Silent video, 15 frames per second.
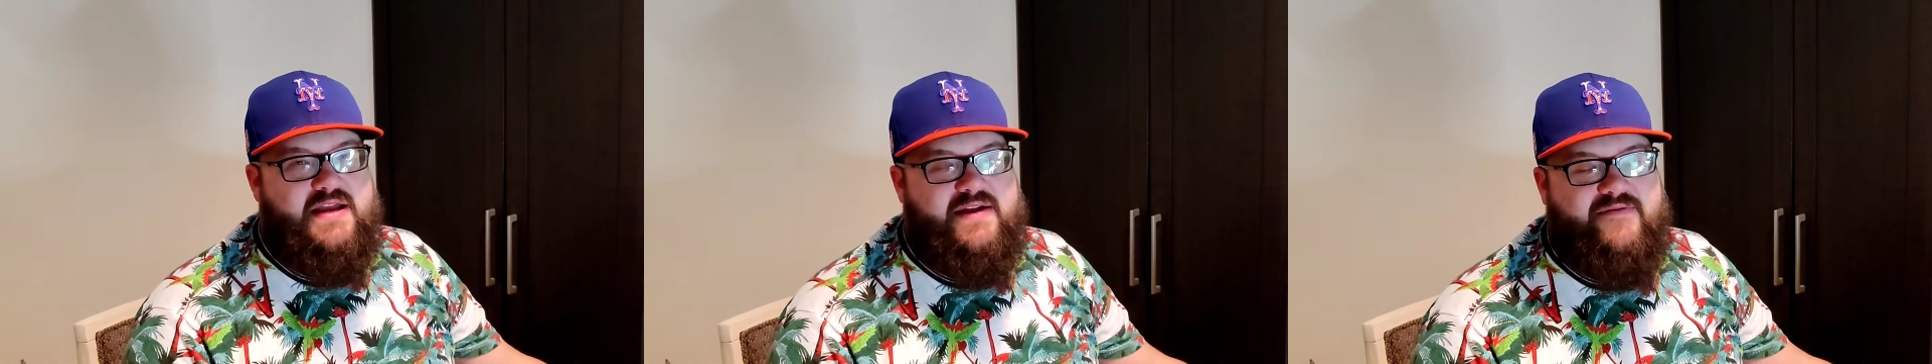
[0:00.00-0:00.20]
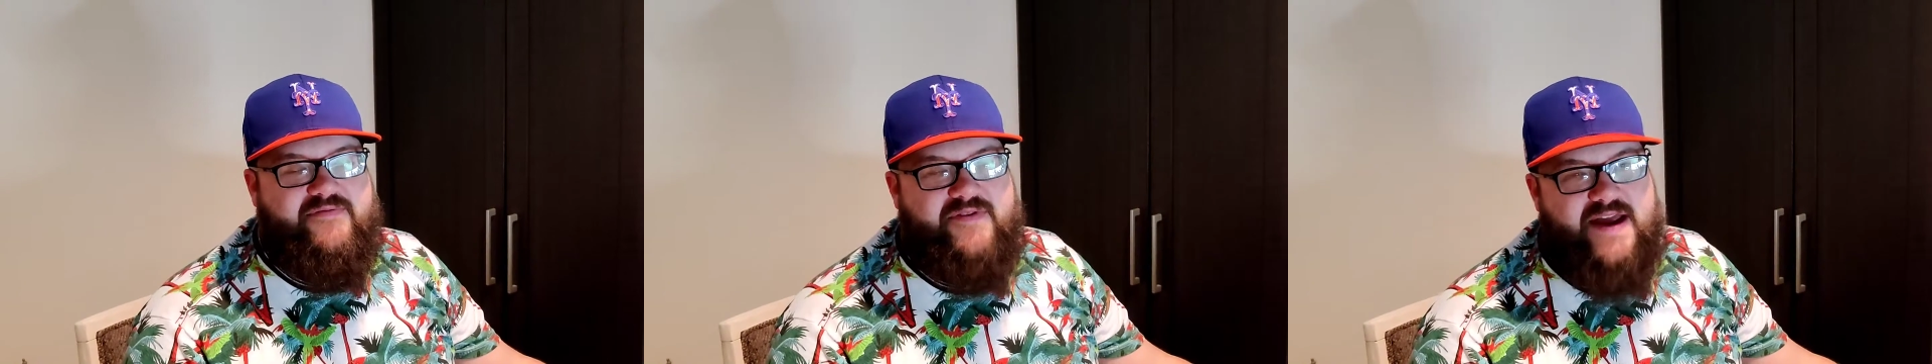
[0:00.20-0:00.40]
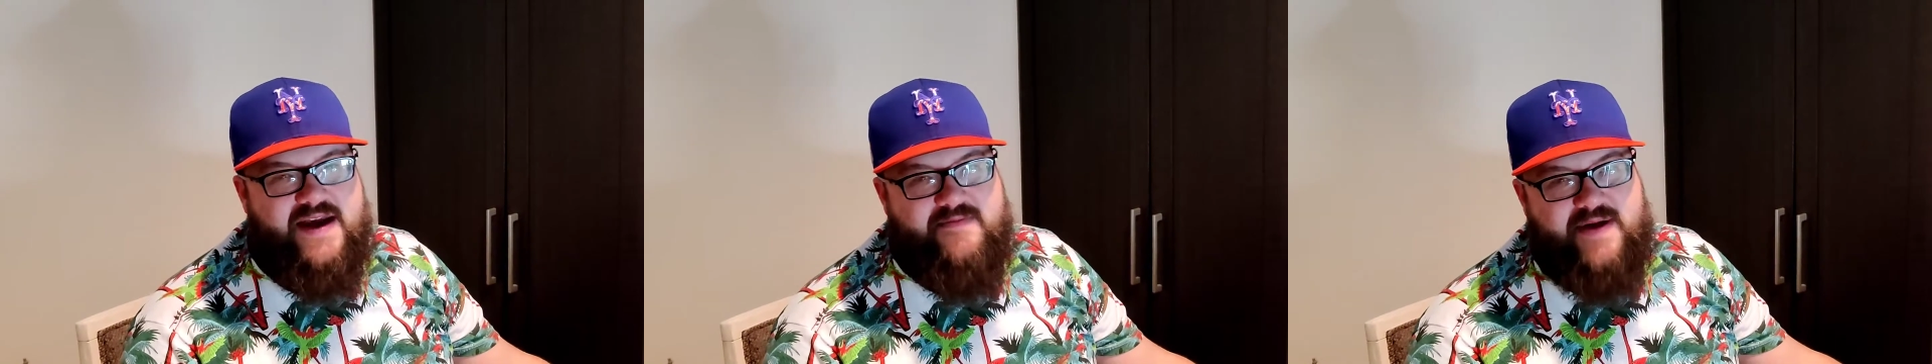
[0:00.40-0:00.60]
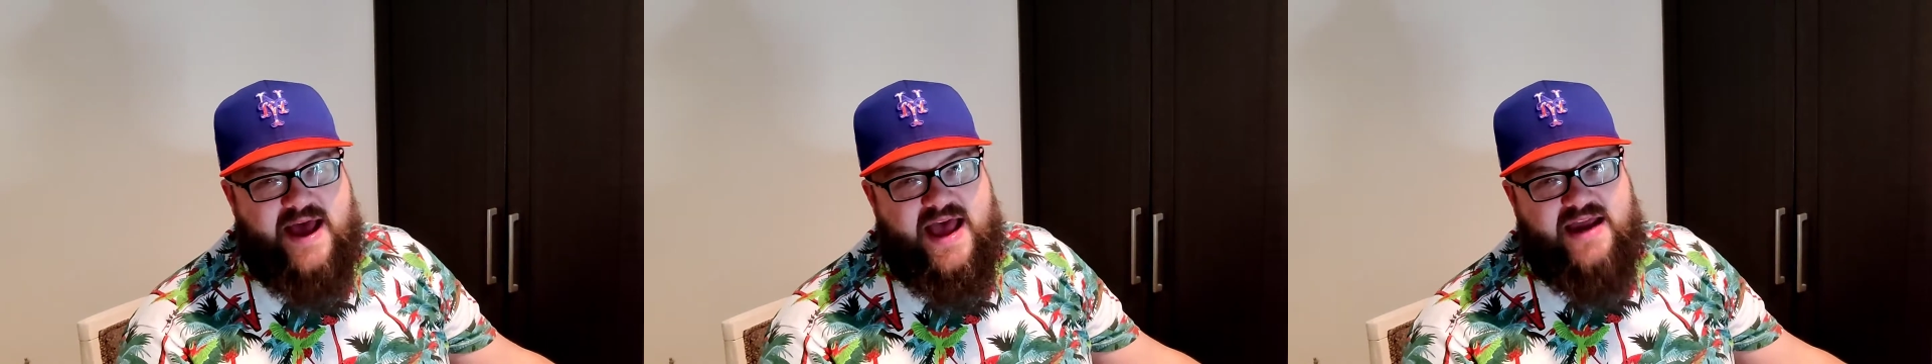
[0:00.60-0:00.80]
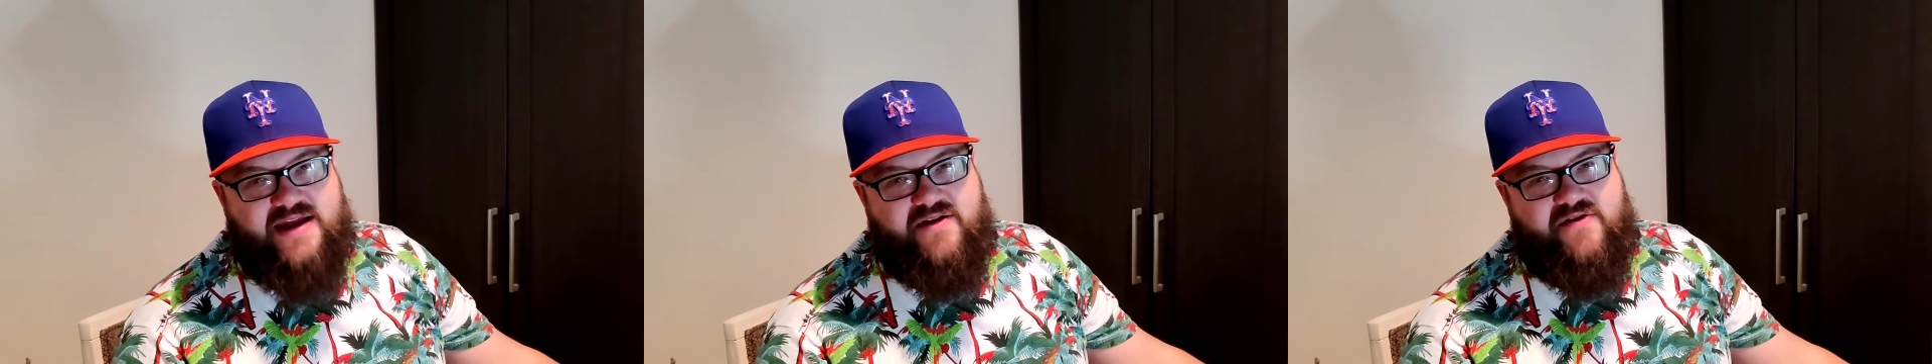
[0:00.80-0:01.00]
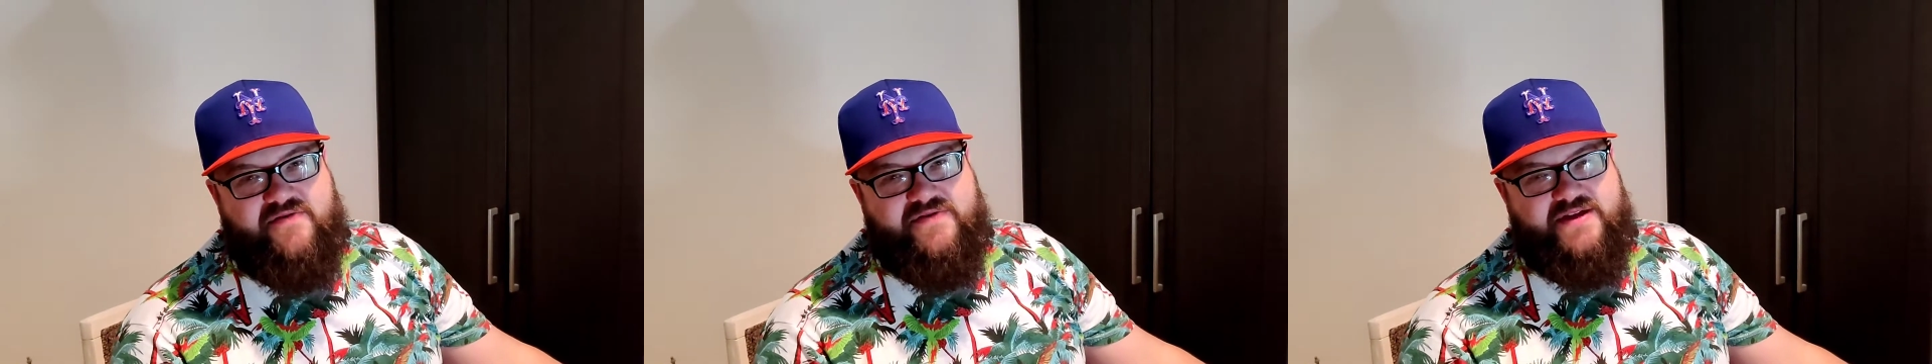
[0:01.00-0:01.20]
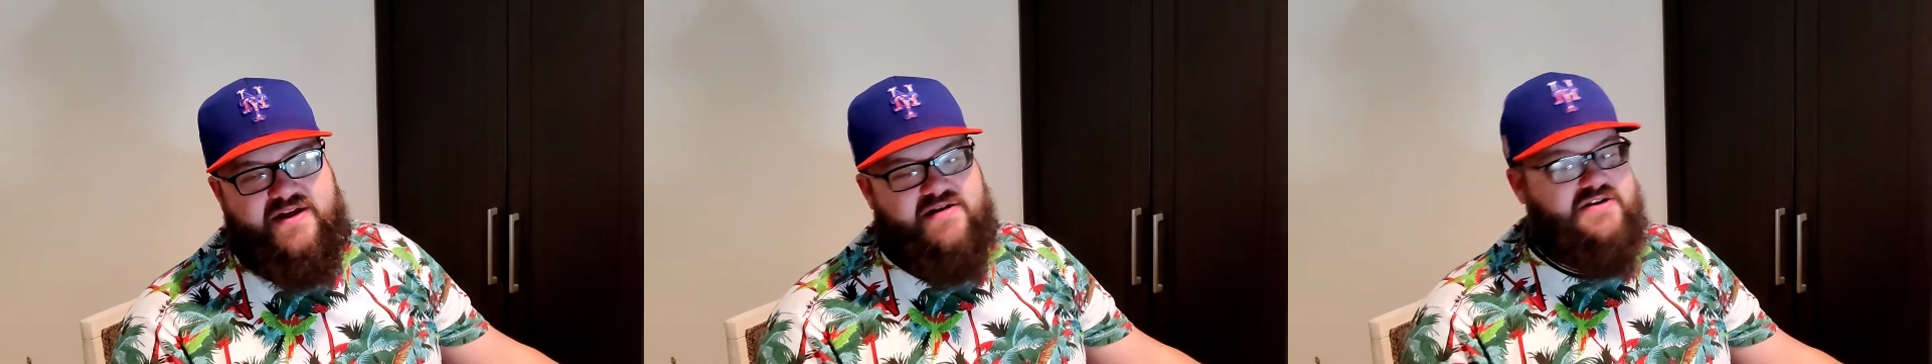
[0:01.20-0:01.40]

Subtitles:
feedback over there,